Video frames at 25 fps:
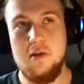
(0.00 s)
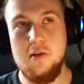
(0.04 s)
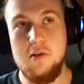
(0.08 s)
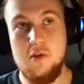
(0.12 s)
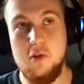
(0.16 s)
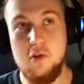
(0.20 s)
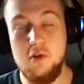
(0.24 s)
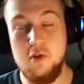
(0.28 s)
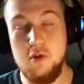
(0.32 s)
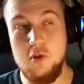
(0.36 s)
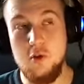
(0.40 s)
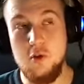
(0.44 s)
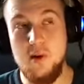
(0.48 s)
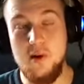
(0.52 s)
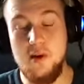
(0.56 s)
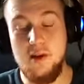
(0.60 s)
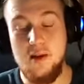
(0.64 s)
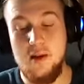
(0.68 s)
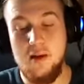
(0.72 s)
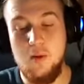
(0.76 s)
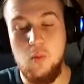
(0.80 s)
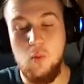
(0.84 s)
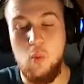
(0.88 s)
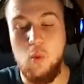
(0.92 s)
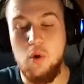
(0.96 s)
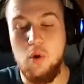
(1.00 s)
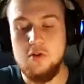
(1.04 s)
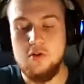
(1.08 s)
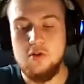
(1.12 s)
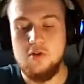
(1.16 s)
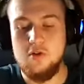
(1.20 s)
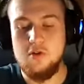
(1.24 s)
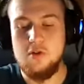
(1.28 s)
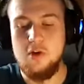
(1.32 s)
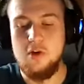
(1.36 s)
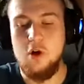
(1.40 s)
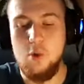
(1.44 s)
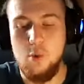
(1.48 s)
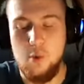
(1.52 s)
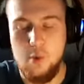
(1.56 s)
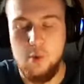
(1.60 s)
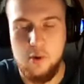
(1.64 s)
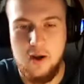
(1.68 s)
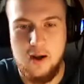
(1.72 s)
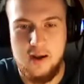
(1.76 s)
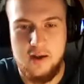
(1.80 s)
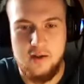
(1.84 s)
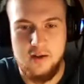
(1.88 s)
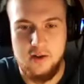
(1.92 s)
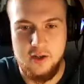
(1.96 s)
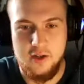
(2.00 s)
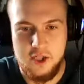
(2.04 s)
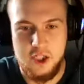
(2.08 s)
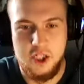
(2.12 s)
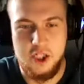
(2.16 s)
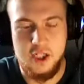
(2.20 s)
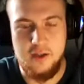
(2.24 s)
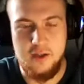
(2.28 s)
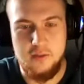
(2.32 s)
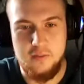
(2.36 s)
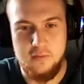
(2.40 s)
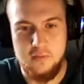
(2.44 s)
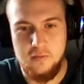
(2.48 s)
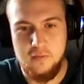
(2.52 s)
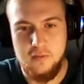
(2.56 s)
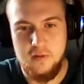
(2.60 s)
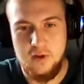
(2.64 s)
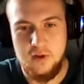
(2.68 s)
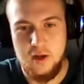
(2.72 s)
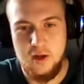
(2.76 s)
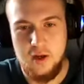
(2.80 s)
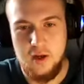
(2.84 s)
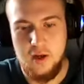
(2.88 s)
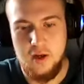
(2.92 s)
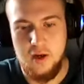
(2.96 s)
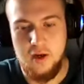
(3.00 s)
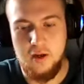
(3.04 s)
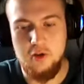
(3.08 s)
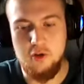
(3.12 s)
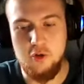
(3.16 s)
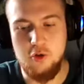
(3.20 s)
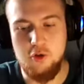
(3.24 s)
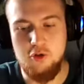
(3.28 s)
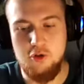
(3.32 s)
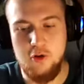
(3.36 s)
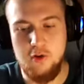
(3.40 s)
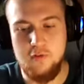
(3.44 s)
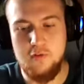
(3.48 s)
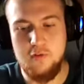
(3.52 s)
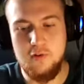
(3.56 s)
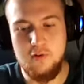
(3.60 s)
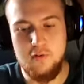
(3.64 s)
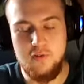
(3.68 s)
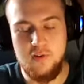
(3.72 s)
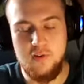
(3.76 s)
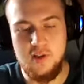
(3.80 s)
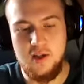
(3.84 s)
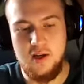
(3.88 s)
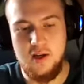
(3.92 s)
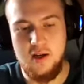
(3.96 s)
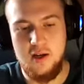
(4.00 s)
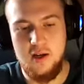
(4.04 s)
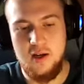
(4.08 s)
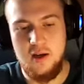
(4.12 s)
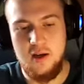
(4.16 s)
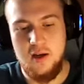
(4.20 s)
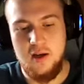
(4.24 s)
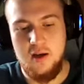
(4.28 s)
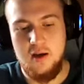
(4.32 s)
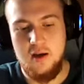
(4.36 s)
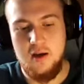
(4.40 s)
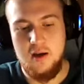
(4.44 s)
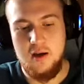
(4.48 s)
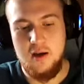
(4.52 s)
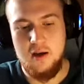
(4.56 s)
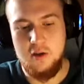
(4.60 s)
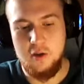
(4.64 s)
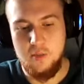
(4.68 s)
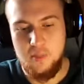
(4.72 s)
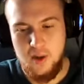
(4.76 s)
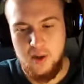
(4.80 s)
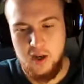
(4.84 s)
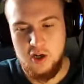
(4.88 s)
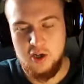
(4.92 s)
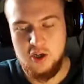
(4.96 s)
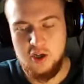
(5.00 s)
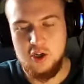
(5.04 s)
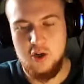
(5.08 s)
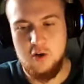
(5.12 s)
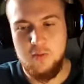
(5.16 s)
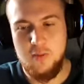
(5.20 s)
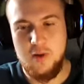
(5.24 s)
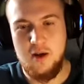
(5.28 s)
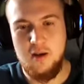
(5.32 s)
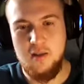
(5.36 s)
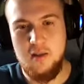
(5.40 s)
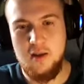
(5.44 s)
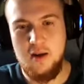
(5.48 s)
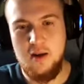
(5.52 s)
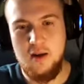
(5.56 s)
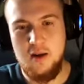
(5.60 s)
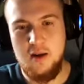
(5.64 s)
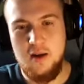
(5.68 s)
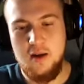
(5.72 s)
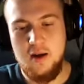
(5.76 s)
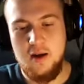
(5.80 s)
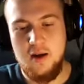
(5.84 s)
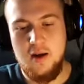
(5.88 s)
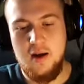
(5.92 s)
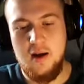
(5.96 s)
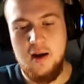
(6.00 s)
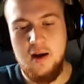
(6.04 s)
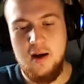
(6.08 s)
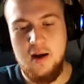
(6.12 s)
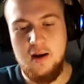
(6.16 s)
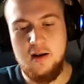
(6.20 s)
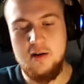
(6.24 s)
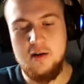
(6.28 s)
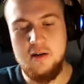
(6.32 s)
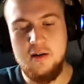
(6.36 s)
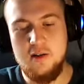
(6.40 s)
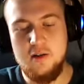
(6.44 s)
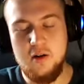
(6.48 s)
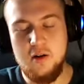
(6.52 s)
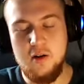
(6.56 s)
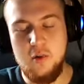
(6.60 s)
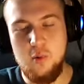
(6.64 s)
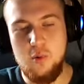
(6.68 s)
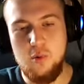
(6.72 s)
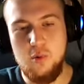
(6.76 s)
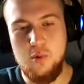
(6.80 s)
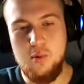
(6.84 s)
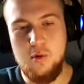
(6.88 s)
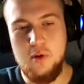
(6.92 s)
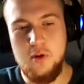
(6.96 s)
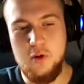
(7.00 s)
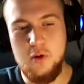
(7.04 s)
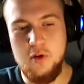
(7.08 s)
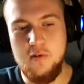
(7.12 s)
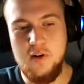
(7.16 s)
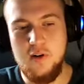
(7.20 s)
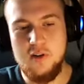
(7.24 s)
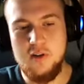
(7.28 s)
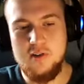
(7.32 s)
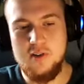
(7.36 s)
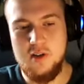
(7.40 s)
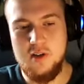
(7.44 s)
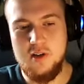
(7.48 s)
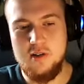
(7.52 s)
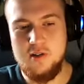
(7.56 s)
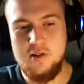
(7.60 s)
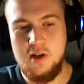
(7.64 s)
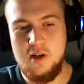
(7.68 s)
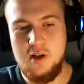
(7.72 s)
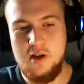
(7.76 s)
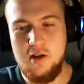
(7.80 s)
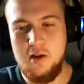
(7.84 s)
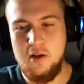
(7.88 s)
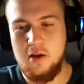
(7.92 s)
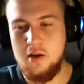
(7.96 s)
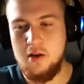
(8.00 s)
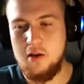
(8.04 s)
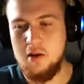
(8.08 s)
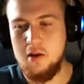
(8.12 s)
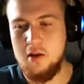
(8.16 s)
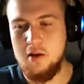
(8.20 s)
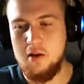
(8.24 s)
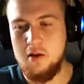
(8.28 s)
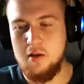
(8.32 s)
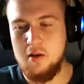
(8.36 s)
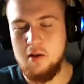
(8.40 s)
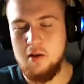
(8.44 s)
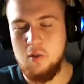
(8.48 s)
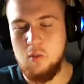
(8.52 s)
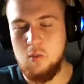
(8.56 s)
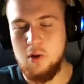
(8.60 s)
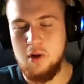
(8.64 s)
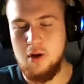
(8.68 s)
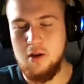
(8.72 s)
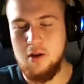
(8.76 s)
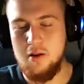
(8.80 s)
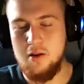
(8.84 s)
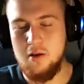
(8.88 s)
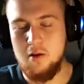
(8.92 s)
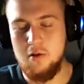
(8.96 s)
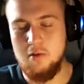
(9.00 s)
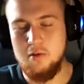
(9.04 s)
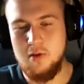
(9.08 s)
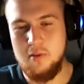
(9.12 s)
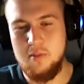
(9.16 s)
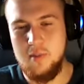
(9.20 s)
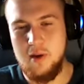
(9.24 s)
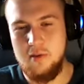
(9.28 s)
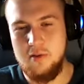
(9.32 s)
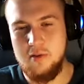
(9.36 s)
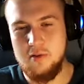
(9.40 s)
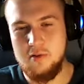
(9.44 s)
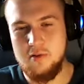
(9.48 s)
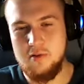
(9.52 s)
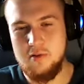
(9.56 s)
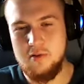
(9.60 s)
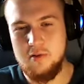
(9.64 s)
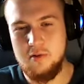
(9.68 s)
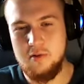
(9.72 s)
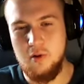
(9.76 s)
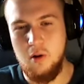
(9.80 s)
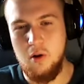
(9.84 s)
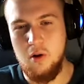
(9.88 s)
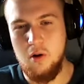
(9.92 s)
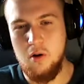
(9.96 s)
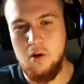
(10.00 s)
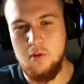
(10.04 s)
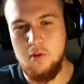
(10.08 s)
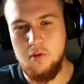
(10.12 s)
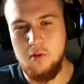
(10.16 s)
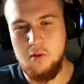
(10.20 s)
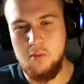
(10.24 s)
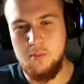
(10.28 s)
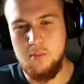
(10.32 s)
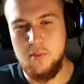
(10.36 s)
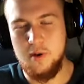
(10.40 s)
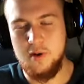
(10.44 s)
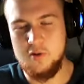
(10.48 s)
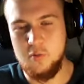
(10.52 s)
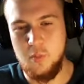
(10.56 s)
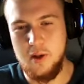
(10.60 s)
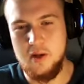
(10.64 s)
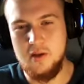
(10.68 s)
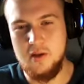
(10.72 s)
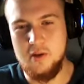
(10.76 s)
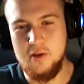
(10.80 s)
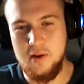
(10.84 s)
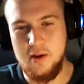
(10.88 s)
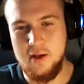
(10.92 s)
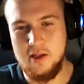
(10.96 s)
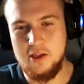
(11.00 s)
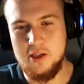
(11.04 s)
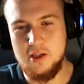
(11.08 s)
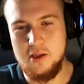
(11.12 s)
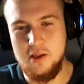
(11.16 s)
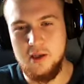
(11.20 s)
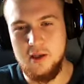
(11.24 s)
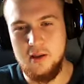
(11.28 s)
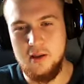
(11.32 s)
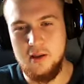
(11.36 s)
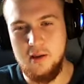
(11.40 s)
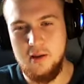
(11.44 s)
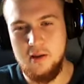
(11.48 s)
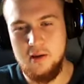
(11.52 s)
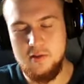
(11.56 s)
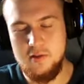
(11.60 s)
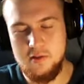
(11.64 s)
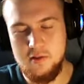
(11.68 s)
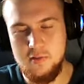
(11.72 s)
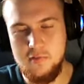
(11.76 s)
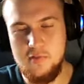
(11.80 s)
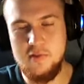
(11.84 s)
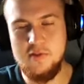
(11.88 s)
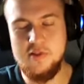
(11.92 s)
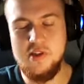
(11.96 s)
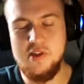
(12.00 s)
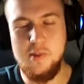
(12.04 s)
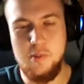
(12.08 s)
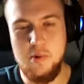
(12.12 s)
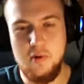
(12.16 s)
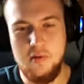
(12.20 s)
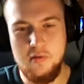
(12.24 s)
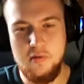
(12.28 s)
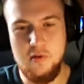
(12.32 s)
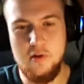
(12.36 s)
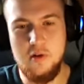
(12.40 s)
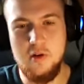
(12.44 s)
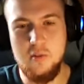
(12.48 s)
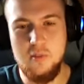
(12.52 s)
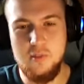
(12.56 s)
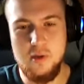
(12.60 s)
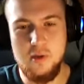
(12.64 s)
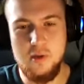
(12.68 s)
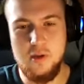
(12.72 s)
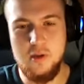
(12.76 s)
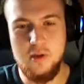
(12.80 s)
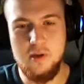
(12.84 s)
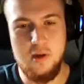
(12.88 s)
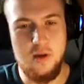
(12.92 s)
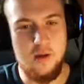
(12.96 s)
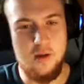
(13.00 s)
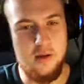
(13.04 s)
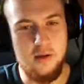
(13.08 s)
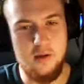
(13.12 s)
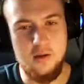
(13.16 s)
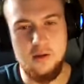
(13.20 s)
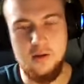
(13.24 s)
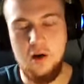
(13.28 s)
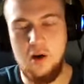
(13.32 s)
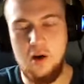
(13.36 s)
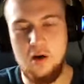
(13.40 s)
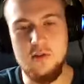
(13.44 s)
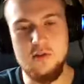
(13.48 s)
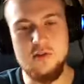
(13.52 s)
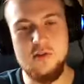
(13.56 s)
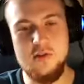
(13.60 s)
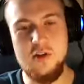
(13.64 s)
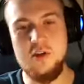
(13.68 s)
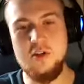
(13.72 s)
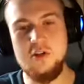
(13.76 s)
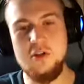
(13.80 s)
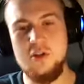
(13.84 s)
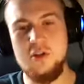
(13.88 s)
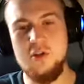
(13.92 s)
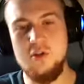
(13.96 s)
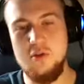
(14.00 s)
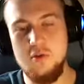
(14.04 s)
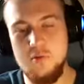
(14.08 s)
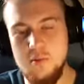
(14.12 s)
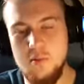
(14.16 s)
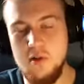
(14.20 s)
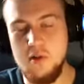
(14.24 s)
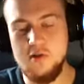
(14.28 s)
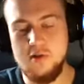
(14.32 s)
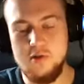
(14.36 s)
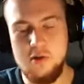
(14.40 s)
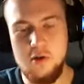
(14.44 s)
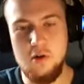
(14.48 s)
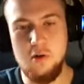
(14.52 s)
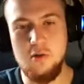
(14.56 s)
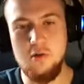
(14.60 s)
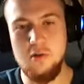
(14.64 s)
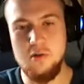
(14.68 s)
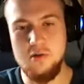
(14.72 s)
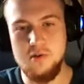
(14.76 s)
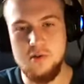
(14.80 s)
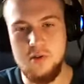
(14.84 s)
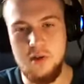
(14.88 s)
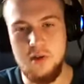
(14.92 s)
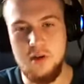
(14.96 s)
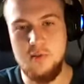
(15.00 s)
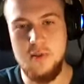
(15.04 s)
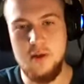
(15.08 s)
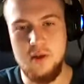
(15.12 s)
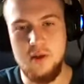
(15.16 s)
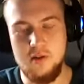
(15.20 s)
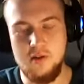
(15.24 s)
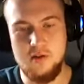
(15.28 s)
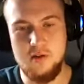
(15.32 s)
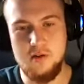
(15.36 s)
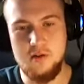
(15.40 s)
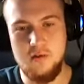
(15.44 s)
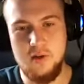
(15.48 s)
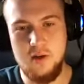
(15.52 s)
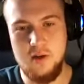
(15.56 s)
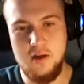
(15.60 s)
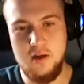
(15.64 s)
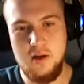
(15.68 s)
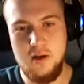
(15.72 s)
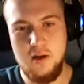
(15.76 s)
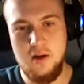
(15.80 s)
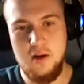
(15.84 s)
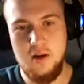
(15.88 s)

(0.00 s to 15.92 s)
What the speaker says: that you want to go and achieve and you're driven for that and you're passionate about that. And university is kind of like one of the only methods or the best way to actually get there. So for example, if you want to be a heart surgeon, you must go and study medicine, right?